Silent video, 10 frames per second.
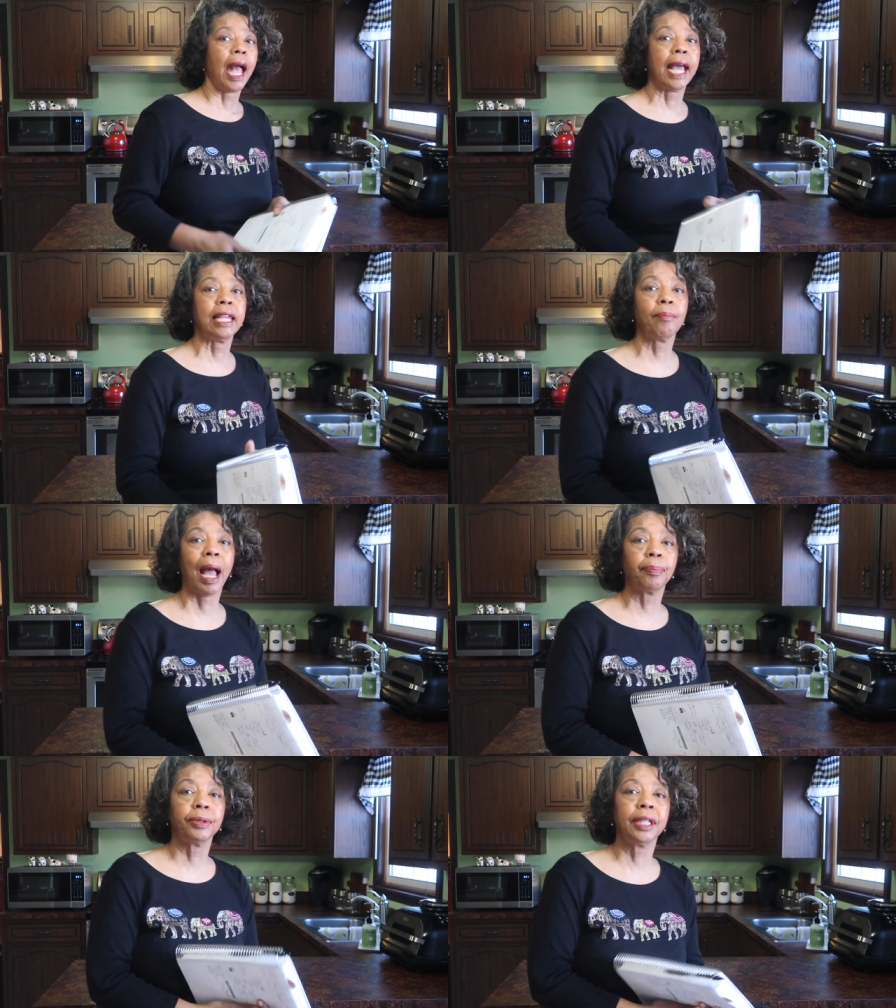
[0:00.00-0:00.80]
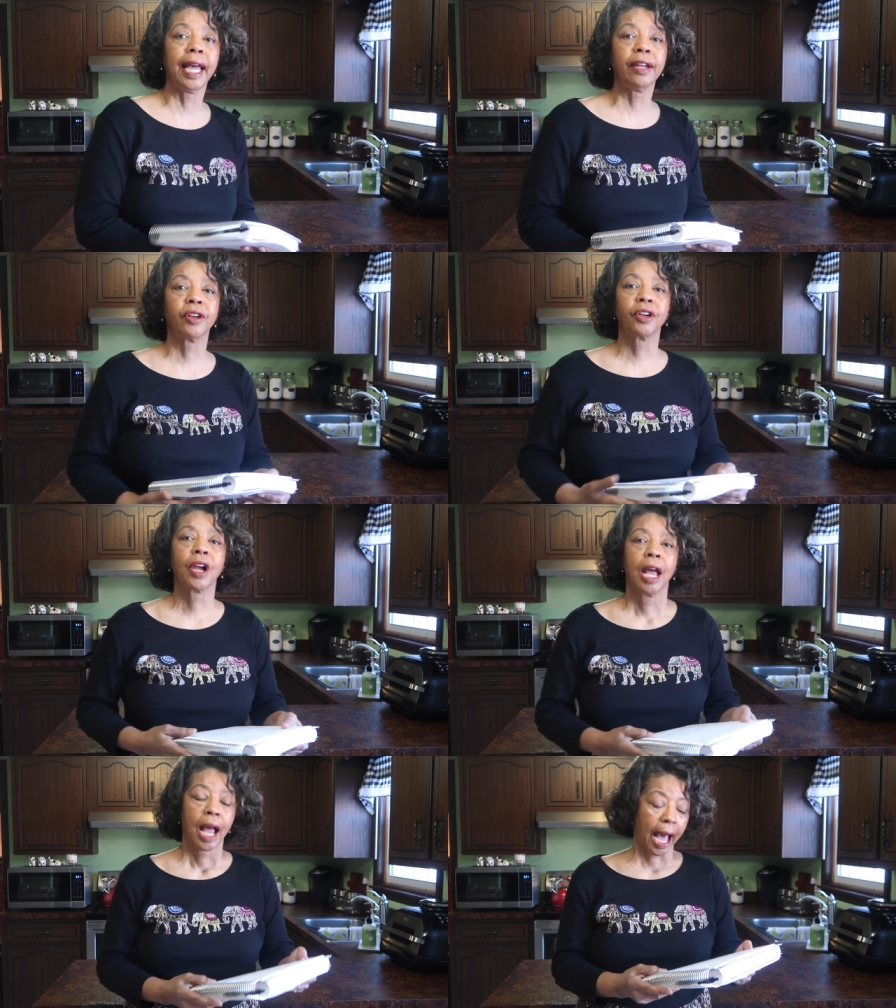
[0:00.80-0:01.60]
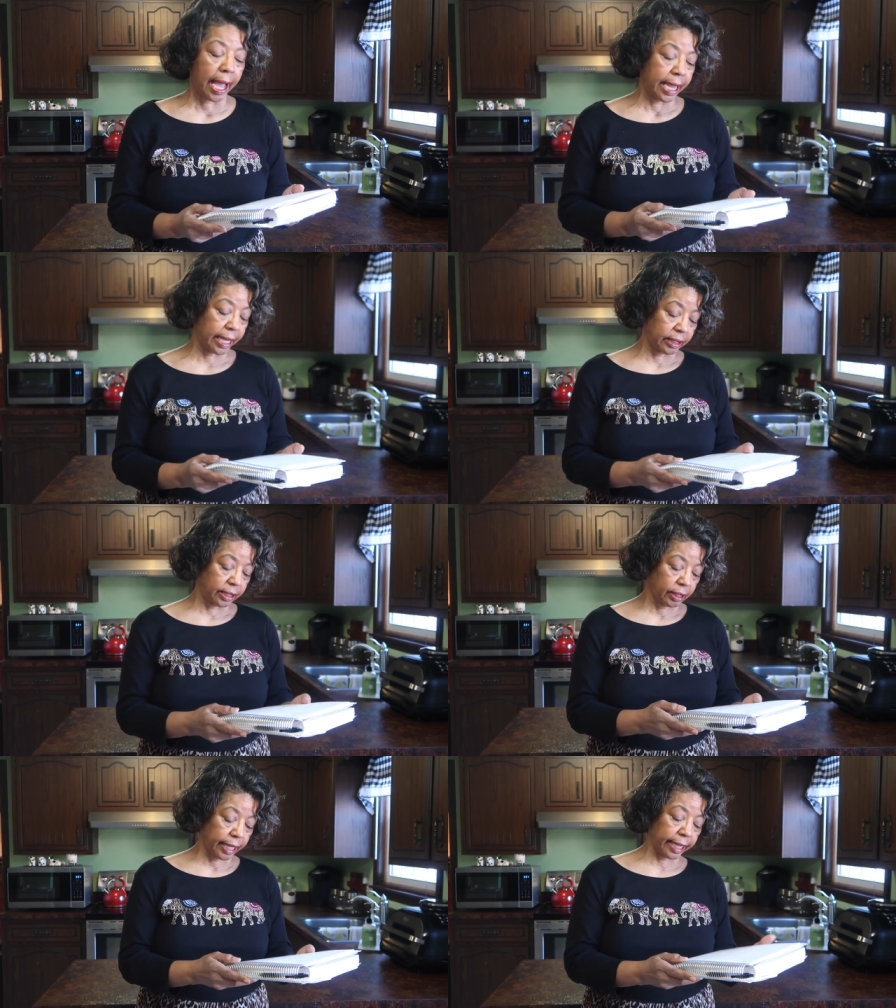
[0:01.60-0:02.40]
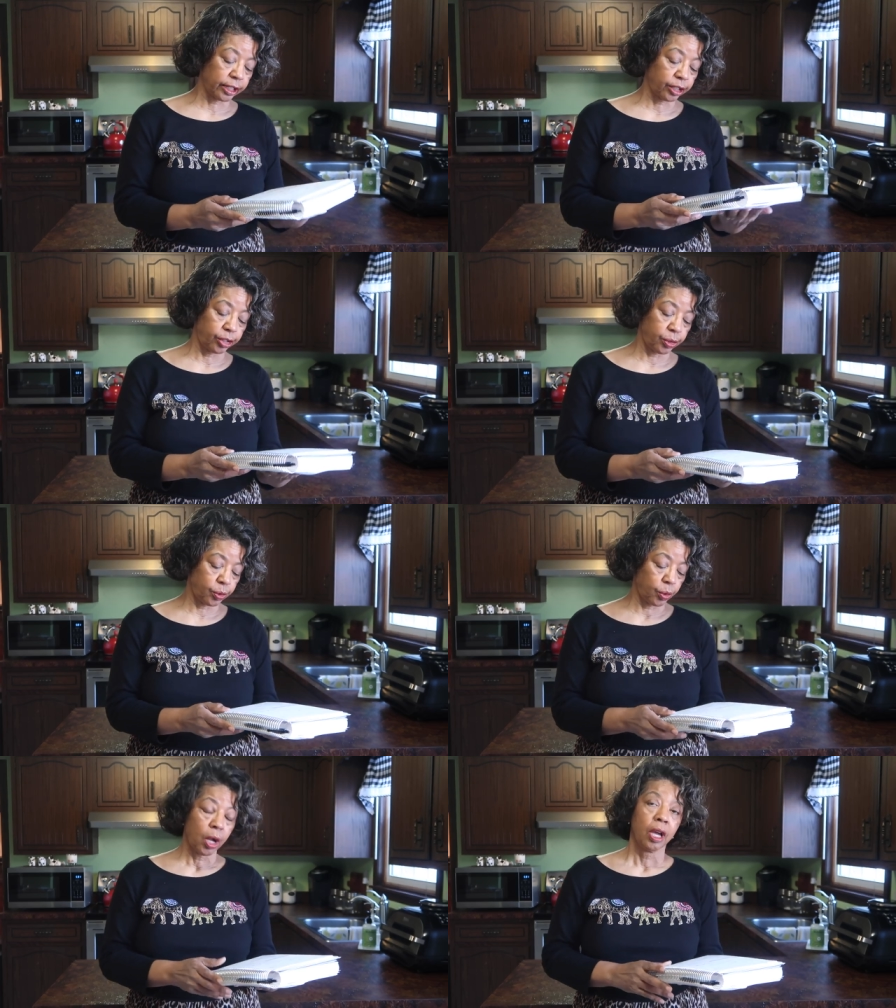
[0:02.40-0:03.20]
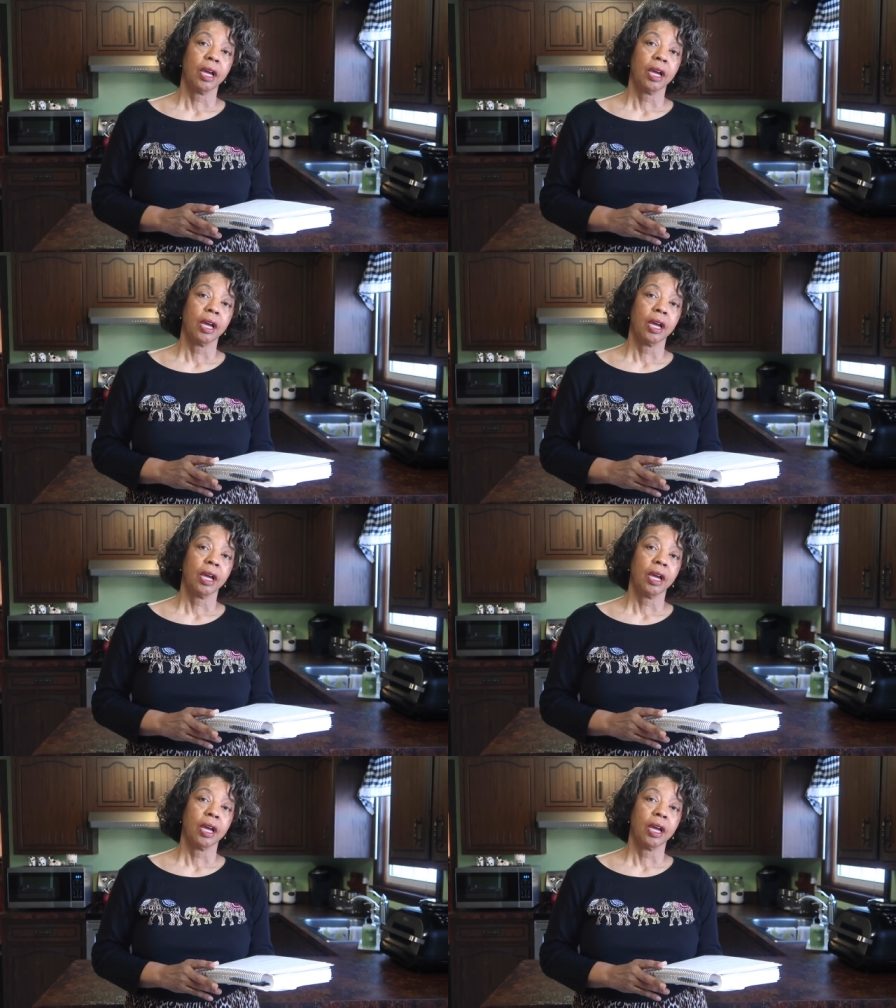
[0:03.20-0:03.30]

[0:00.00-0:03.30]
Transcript: And in my planner, I had selected to